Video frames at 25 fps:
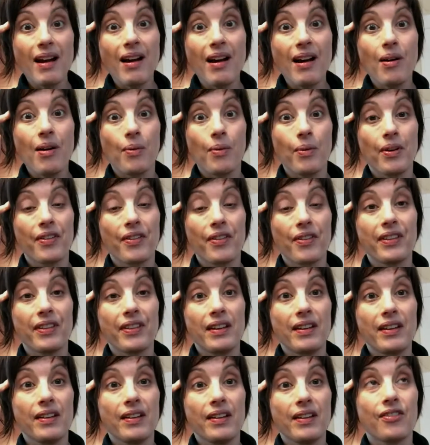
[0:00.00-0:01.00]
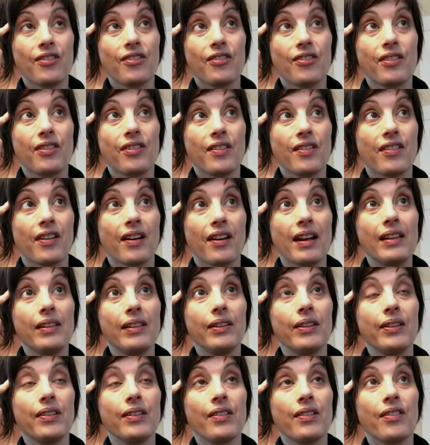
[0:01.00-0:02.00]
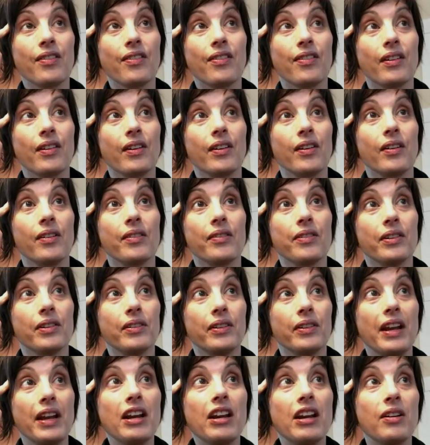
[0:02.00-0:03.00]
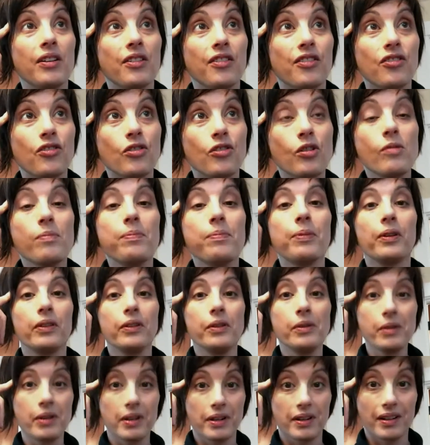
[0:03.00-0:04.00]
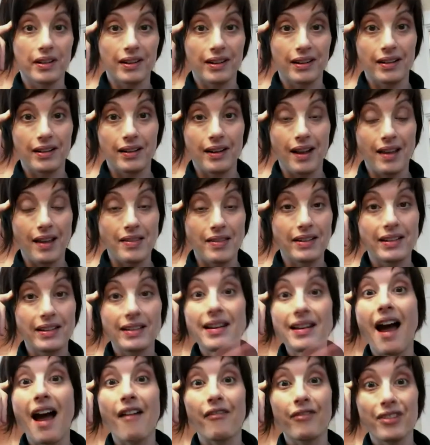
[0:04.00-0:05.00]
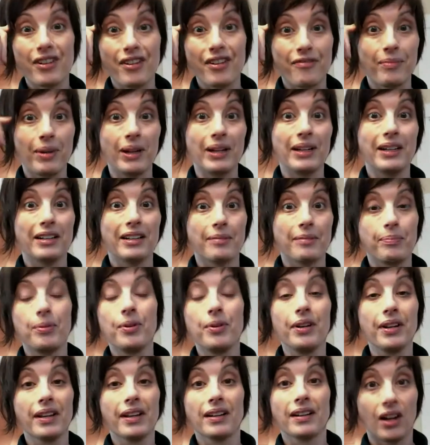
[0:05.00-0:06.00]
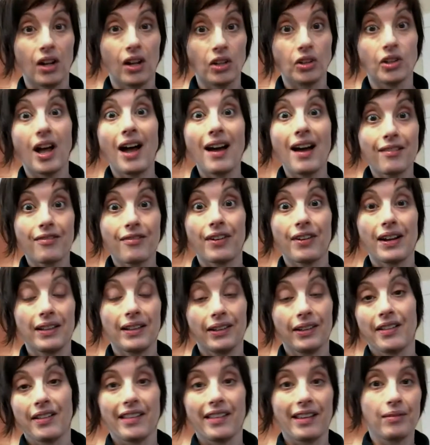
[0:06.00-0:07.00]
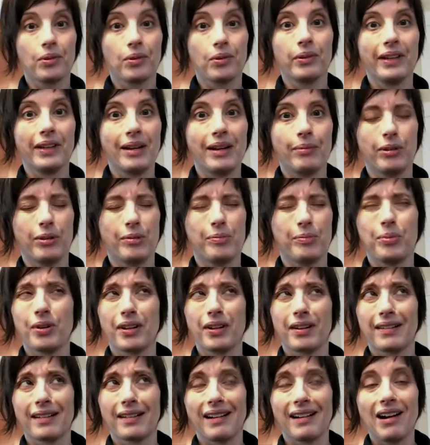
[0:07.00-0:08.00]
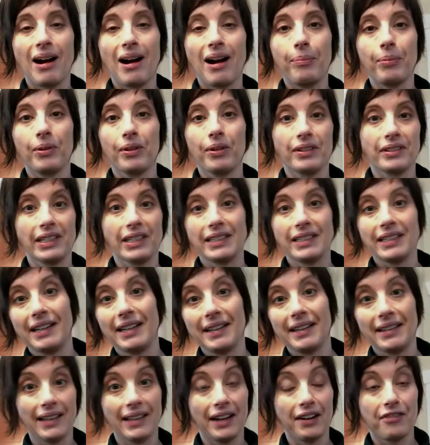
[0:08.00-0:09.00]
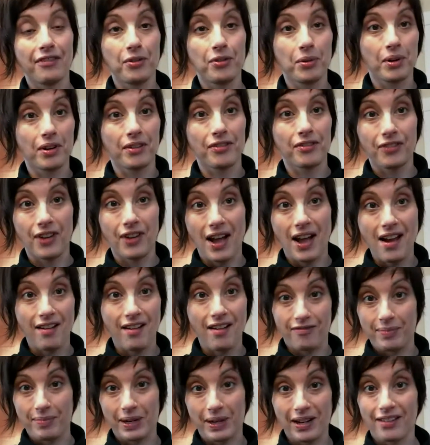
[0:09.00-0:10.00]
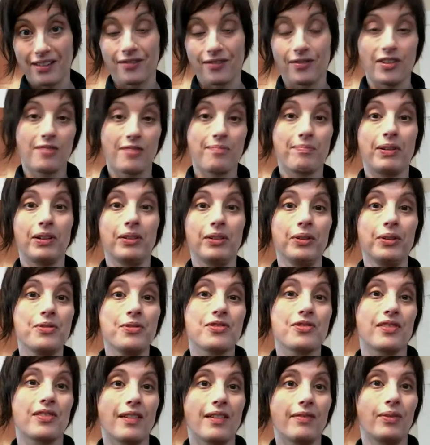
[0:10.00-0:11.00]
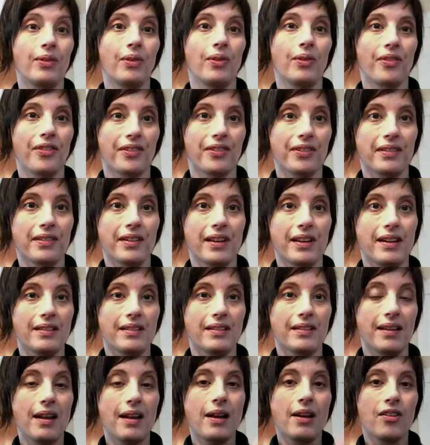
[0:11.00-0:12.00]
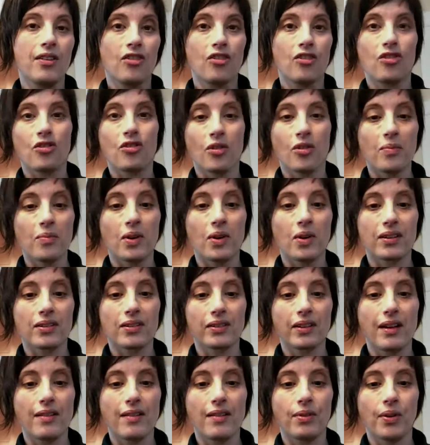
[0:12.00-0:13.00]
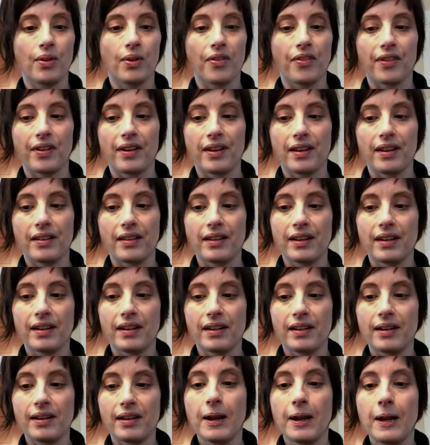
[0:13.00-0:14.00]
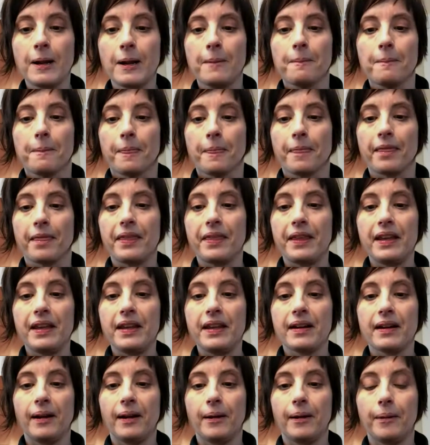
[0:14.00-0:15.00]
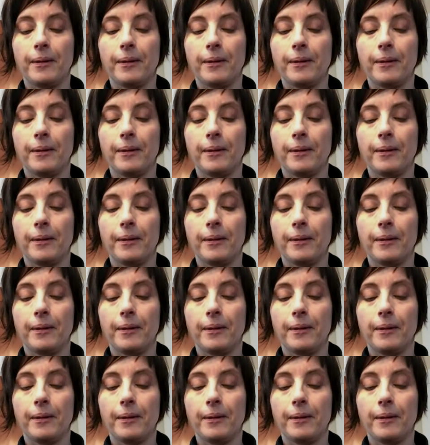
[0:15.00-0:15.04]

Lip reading: out was these islands, the lake is too polluted, and they didn't have enough money to put in a lot of islands. They were only able to put in a couple, and they needed like 4 or 5 because of its pollution levels and stormwater levels. And then the